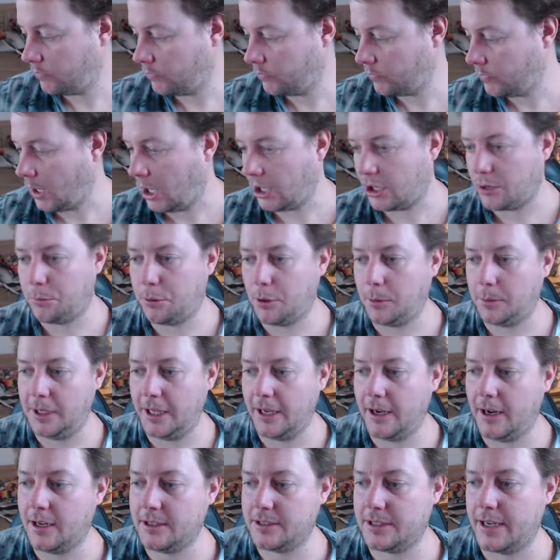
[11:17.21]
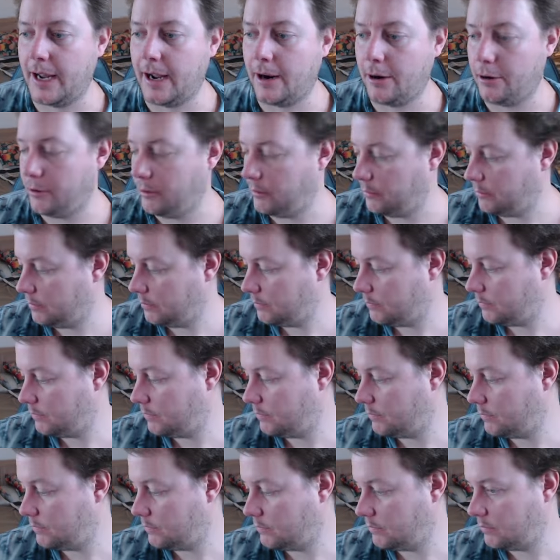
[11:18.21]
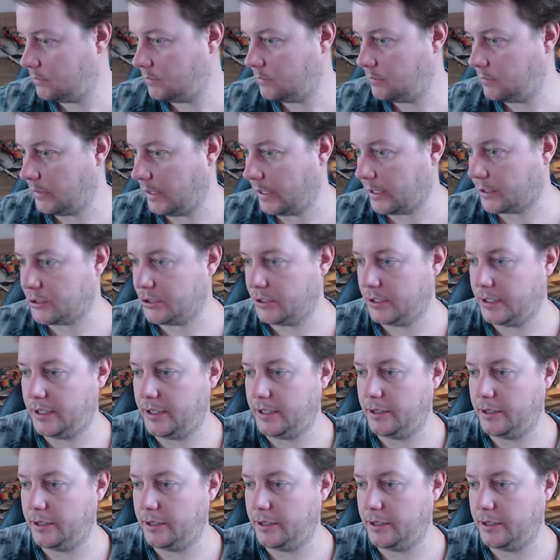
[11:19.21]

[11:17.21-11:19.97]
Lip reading: I could probably ask Aaron. Actually,